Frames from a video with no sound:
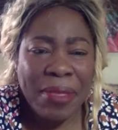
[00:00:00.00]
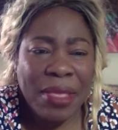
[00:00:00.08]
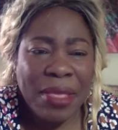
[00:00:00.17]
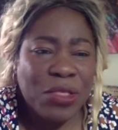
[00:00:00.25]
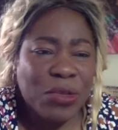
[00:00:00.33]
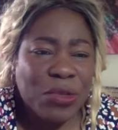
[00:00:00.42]

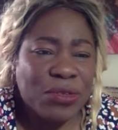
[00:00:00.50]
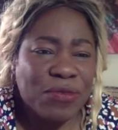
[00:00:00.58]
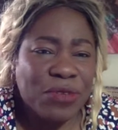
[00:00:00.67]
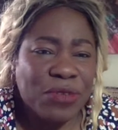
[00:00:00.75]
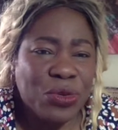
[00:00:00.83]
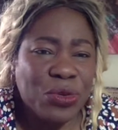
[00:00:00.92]
And those of
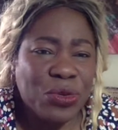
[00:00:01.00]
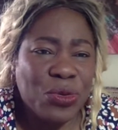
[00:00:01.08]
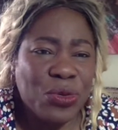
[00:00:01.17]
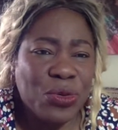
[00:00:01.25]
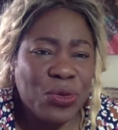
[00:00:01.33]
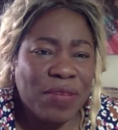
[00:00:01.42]
you
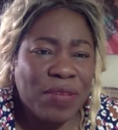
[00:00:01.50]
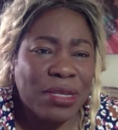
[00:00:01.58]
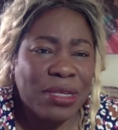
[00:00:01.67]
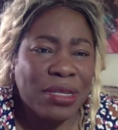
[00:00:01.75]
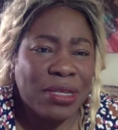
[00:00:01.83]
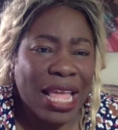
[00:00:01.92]
who have
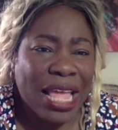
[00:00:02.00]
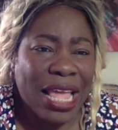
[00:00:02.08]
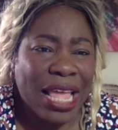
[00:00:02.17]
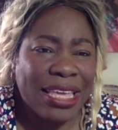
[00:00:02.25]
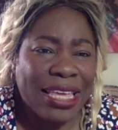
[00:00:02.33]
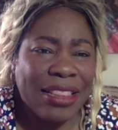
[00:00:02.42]
been
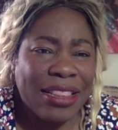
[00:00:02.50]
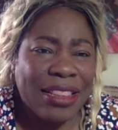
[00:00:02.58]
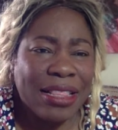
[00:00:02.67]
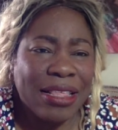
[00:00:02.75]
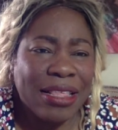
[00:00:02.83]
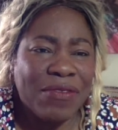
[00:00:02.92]
liking
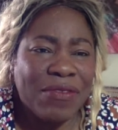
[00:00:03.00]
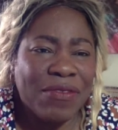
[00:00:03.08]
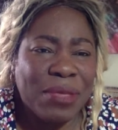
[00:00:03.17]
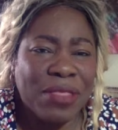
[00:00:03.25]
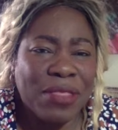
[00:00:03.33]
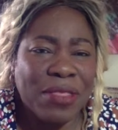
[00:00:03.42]
and giving
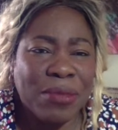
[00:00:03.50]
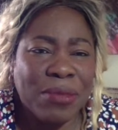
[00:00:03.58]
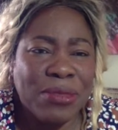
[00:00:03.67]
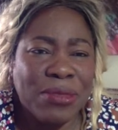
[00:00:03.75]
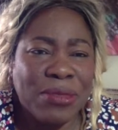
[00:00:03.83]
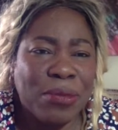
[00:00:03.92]
me
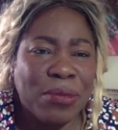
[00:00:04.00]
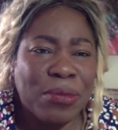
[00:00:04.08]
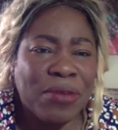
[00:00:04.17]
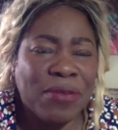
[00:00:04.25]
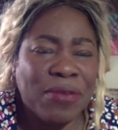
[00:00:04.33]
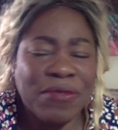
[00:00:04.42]
thumbs up
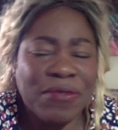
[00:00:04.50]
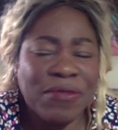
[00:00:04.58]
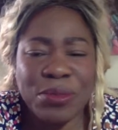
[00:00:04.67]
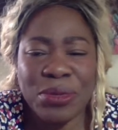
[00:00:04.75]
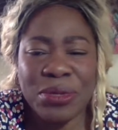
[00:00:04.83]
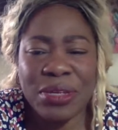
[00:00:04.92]
on
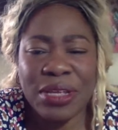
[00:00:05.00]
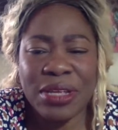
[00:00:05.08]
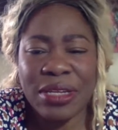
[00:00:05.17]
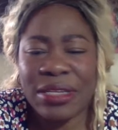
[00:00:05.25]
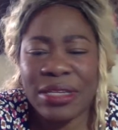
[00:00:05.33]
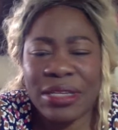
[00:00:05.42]
Facebook
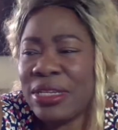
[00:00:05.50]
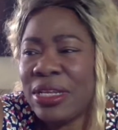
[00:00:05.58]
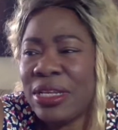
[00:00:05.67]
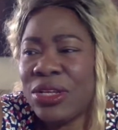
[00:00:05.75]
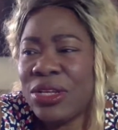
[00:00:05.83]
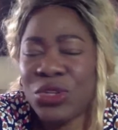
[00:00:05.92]
and
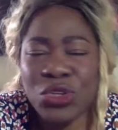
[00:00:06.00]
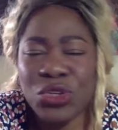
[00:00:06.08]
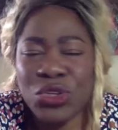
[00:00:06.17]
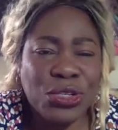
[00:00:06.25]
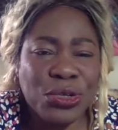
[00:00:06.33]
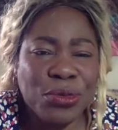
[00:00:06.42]

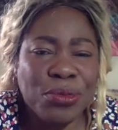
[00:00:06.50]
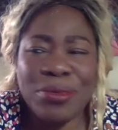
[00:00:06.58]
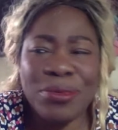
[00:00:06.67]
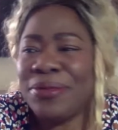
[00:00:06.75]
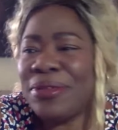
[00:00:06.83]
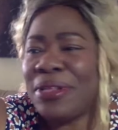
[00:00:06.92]
YouTube,
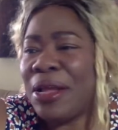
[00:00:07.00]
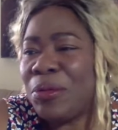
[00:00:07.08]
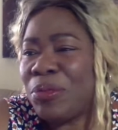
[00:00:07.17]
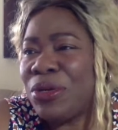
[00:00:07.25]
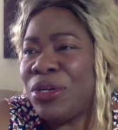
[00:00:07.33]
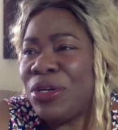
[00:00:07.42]
I
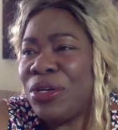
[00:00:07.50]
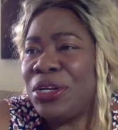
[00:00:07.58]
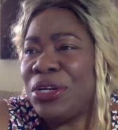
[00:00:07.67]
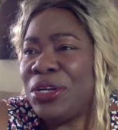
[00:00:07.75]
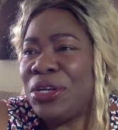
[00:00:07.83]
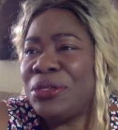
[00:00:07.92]
appreciate
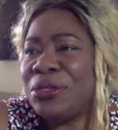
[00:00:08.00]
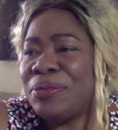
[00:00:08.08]
you too.